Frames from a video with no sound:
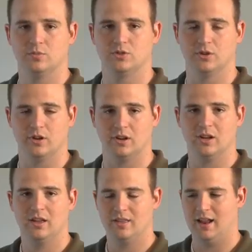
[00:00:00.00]
Missouri,
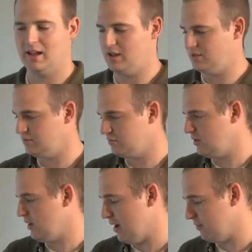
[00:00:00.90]
that has
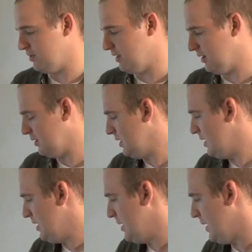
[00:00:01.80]
everything.
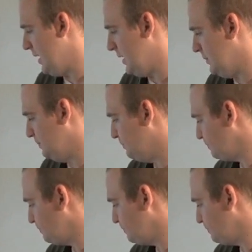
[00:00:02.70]
Let's